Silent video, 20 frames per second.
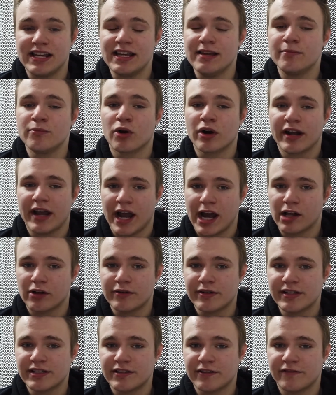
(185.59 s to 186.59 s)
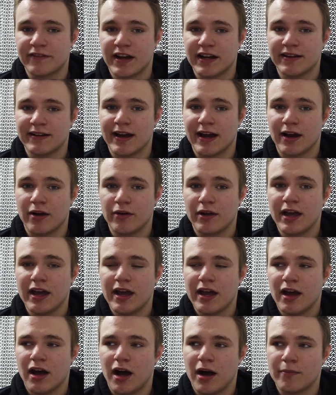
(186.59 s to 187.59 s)
eat more calories to find out.
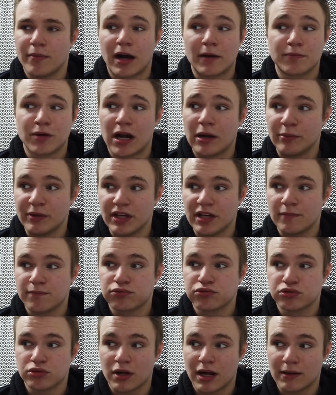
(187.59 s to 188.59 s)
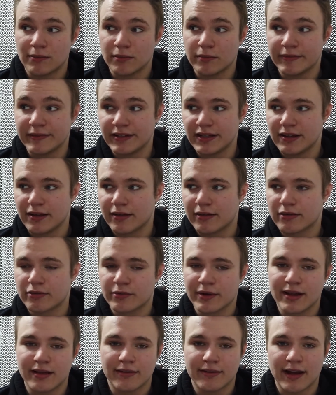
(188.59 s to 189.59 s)
I'd probably eat
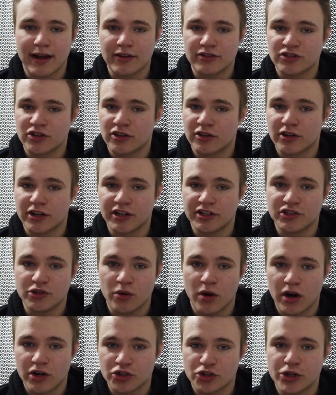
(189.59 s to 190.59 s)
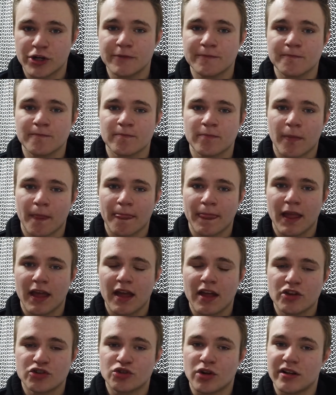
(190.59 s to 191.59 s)
3,000, 3,200.
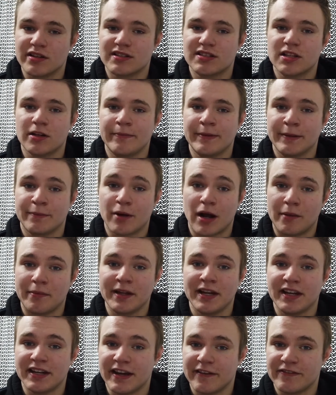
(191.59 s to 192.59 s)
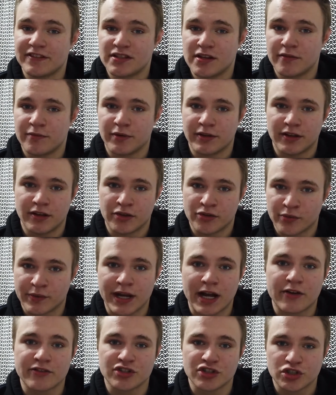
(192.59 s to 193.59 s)
So I'd still be probably in a deficit with the
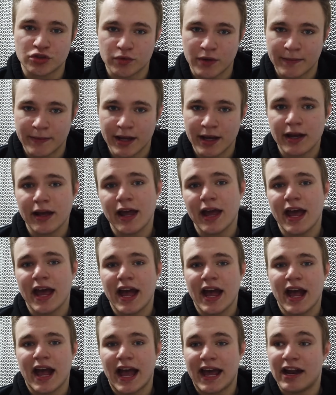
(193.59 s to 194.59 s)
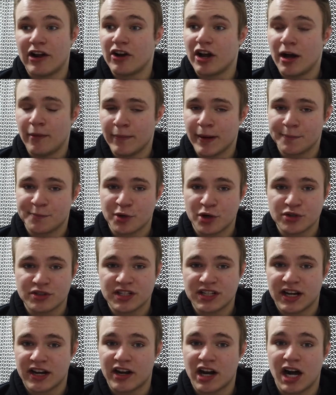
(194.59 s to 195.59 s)
3 hours of swimming. And I'd up my
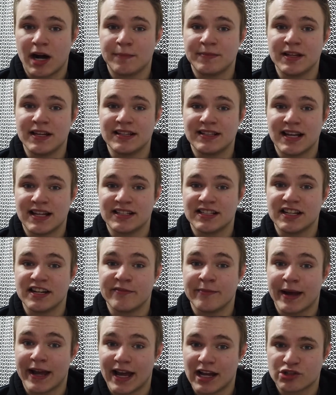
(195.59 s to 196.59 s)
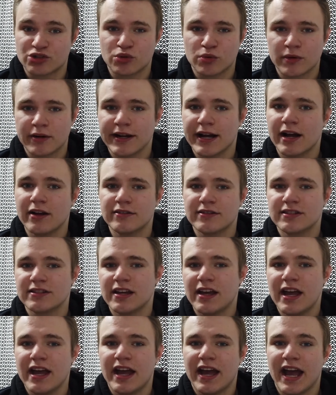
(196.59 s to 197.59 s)
protein and I'd up the intensity of my actual
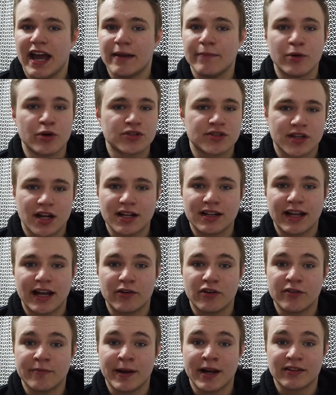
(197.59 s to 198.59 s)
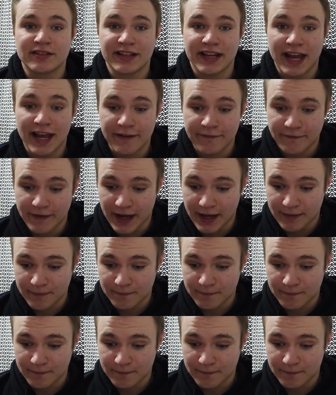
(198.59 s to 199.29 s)
workouts. And most likely I would have been able to gain